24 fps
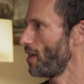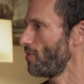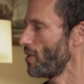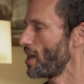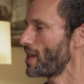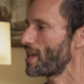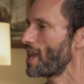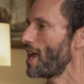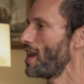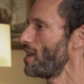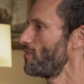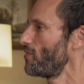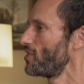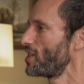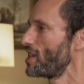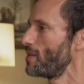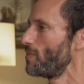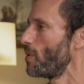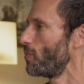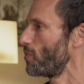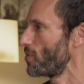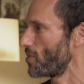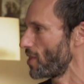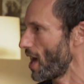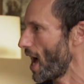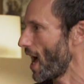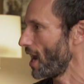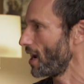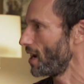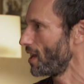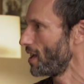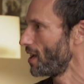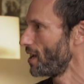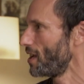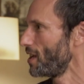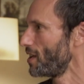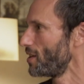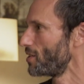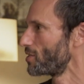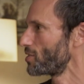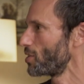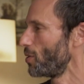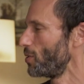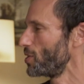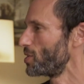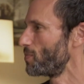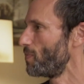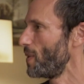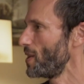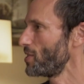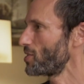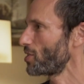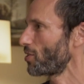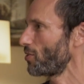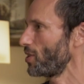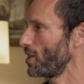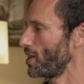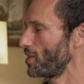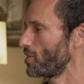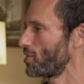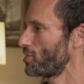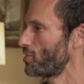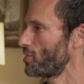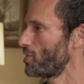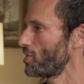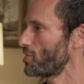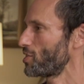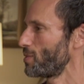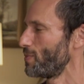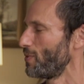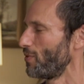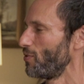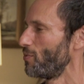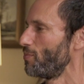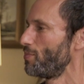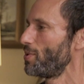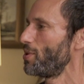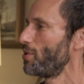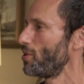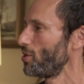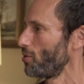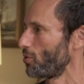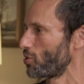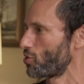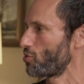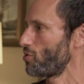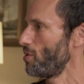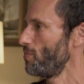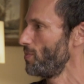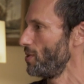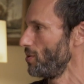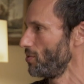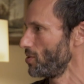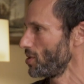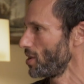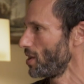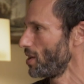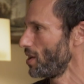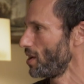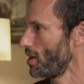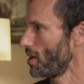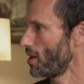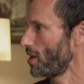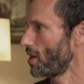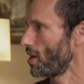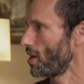And they can't even keep up with that. So it's basically a system of imperial tribute.